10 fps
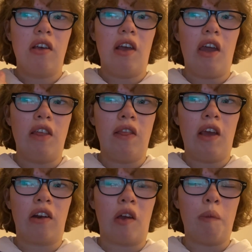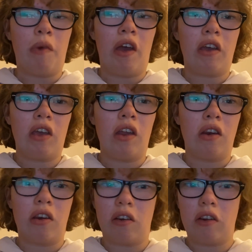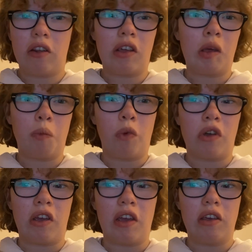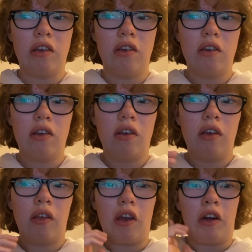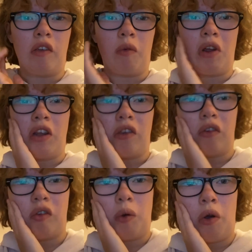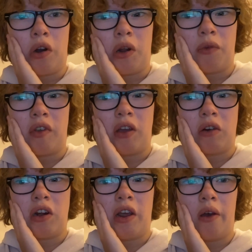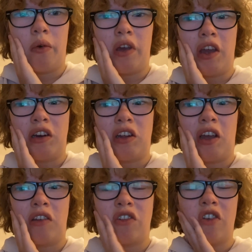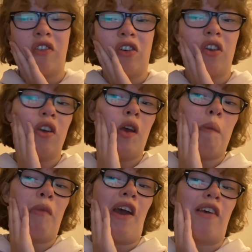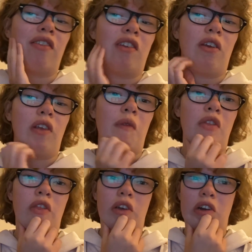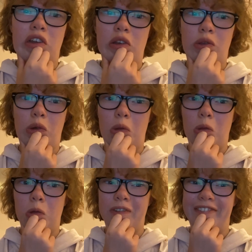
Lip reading: and then come back and keep working. It is raining so hard outside right now, and it has just past 11:30, so